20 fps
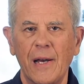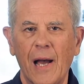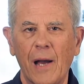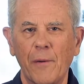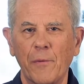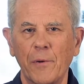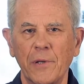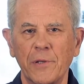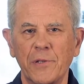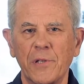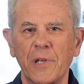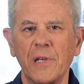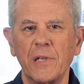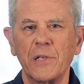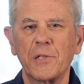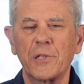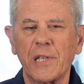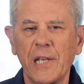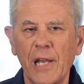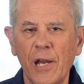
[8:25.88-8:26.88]
I was
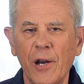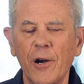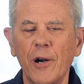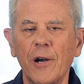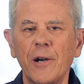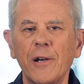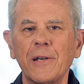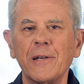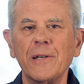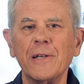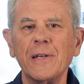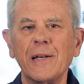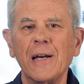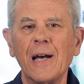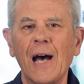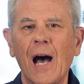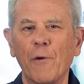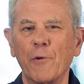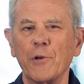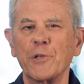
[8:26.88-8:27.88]
scared,
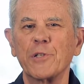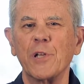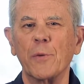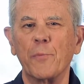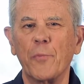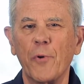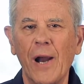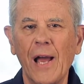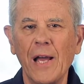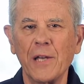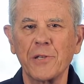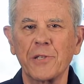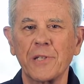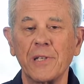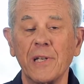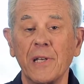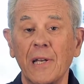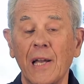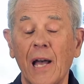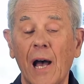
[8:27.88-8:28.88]
I was
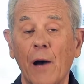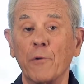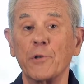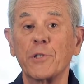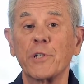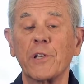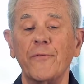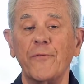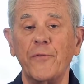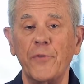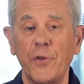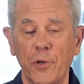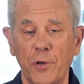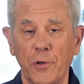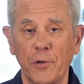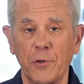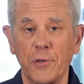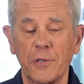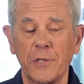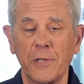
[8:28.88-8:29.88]
depressed, I was
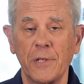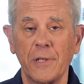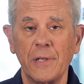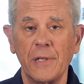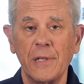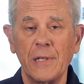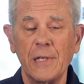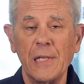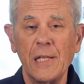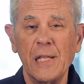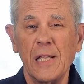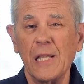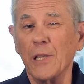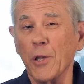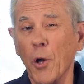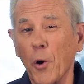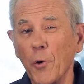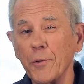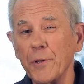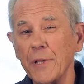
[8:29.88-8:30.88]
confused.
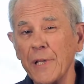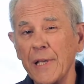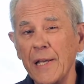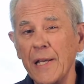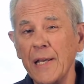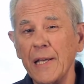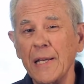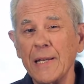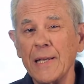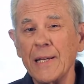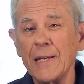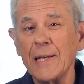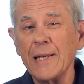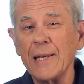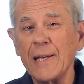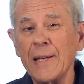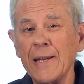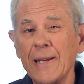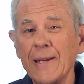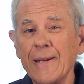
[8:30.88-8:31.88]
Lonely
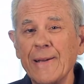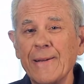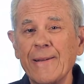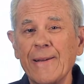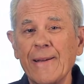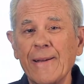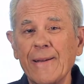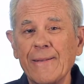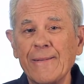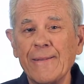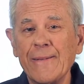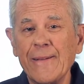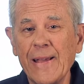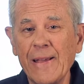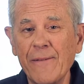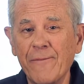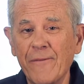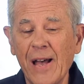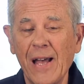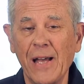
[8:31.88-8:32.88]

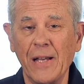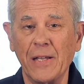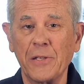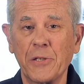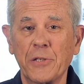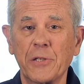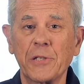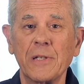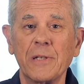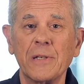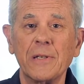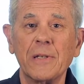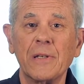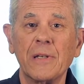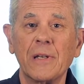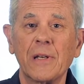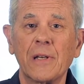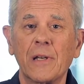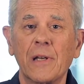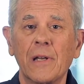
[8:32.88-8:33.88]
events
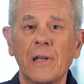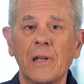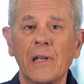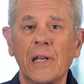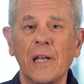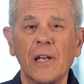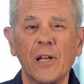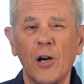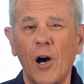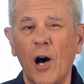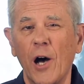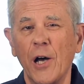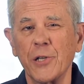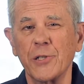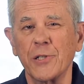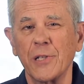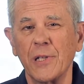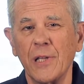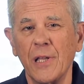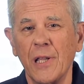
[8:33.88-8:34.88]
can
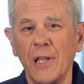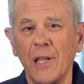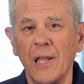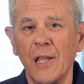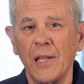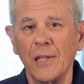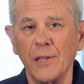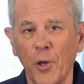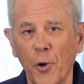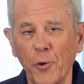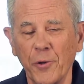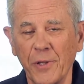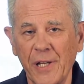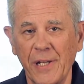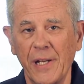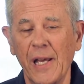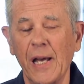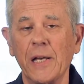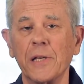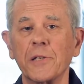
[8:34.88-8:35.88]
cause
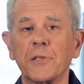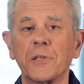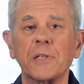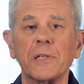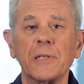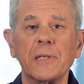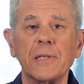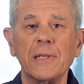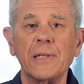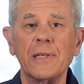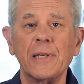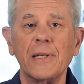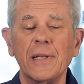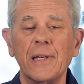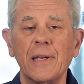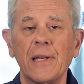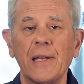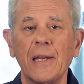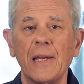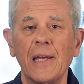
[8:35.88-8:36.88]
loneliness.
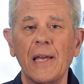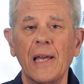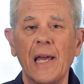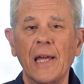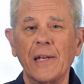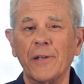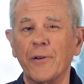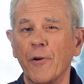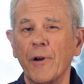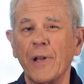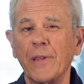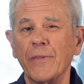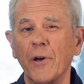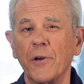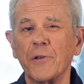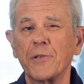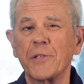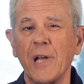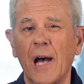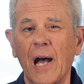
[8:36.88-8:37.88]
And during
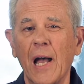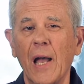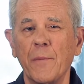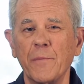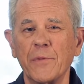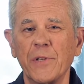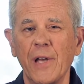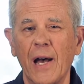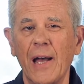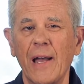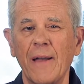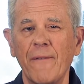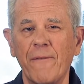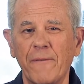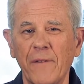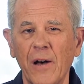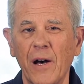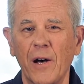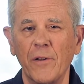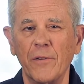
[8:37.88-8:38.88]
those times, I
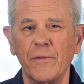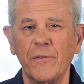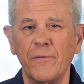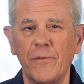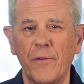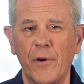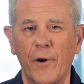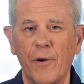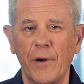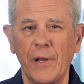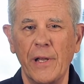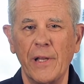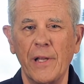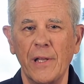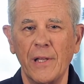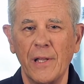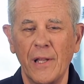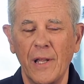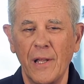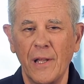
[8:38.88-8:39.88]
felt
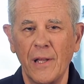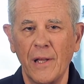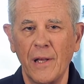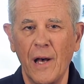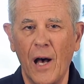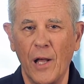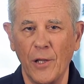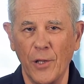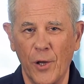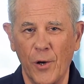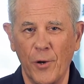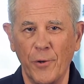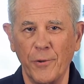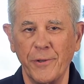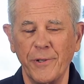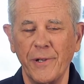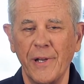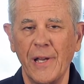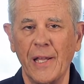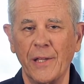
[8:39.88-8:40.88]
very
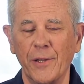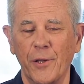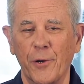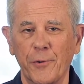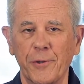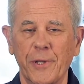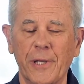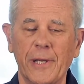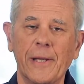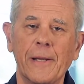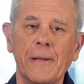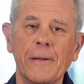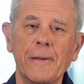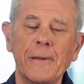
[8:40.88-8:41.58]
alone and lonely.